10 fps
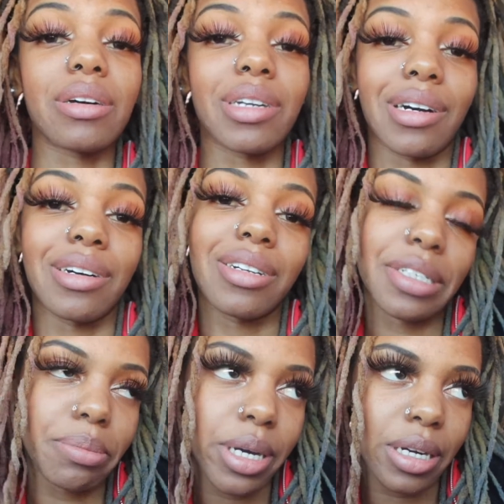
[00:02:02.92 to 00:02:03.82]
though, y'all. It'll
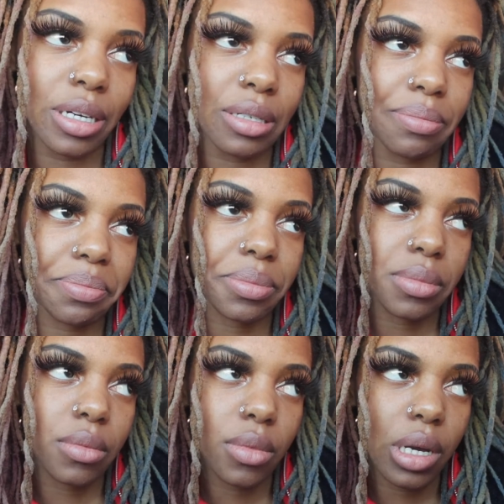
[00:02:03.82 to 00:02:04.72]
get better.
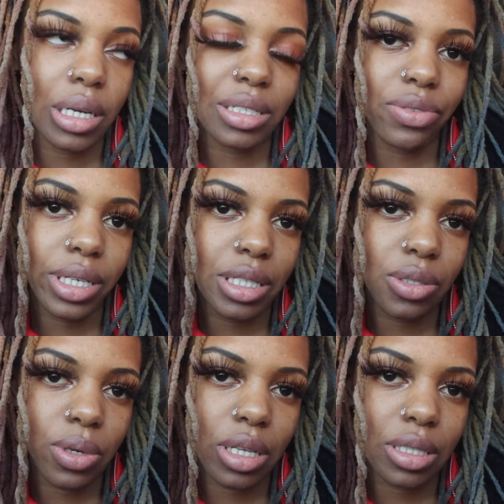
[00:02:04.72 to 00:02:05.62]
I just feel like this
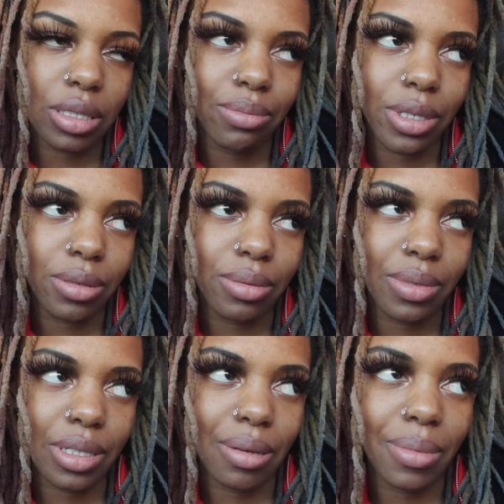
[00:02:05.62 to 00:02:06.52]
is one of the
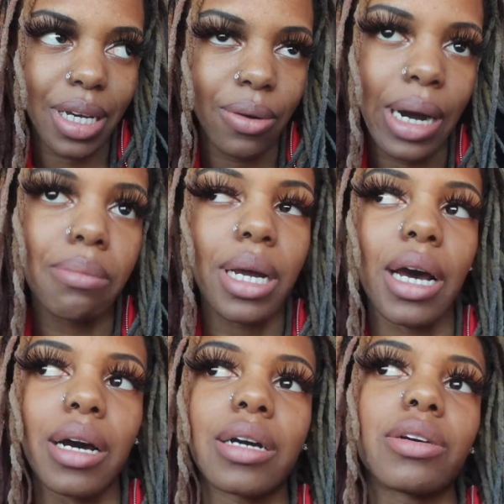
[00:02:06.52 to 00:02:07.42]
symptoms. Cause I'm like, why am I
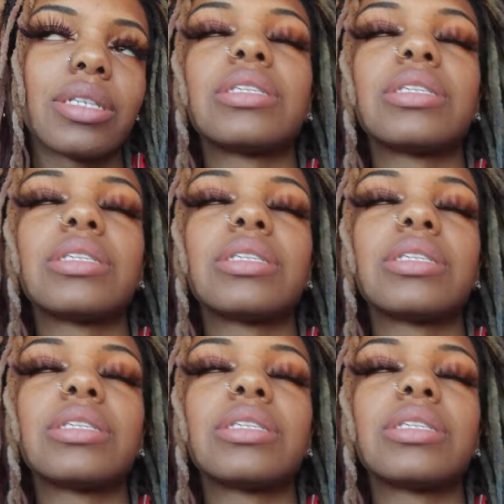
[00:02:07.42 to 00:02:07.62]
not hungry